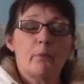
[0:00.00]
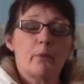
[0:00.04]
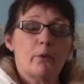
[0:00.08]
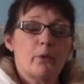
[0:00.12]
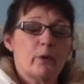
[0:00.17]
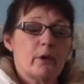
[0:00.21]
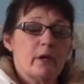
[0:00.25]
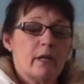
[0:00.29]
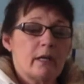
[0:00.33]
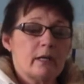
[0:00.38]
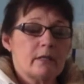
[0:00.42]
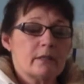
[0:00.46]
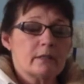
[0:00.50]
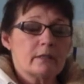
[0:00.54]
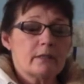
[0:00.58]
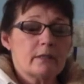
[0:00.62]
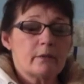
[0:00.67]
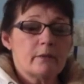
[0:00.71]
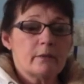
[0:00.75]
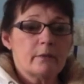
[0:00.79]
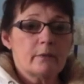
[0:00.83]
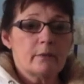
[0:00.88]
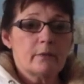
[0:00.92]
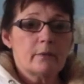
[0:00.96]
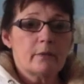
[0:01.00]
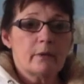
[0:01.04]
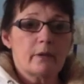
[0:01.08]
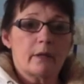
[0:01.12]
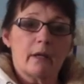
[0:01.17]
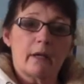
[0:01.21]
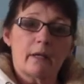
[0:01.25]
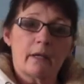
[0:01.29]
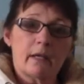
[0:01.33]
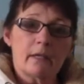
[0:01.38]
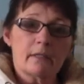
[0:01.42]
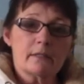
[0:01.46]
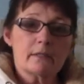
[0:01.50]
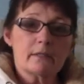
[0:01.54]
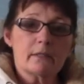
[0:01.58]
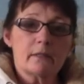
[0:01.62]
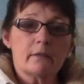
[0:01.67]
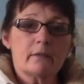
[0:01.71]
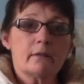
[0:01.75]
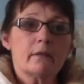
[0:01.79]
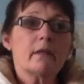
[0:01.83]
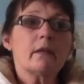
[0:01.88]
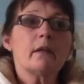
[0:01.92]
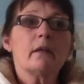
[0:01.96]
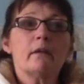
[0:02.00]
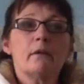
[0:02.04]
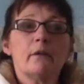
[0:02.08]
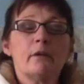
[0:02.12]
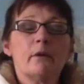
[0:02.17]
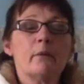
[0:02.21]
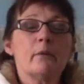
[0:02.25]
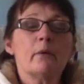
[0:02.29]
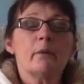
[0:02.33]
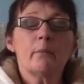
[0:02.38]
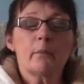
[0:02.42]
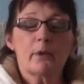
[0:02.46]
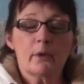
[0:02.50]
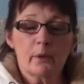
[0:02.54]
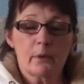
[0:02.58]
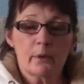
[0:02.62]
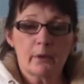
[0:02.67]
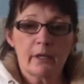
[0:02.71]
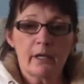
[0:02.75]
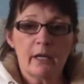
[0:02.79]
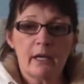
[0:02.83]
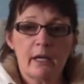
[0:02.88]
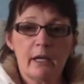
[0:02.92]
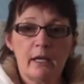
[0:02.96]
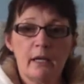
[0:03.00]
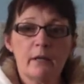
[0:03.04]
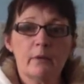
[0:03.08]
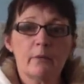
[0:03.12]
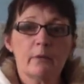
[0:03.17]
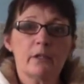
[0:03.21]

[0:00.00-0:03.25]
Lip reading: put into, I guess, the new employee,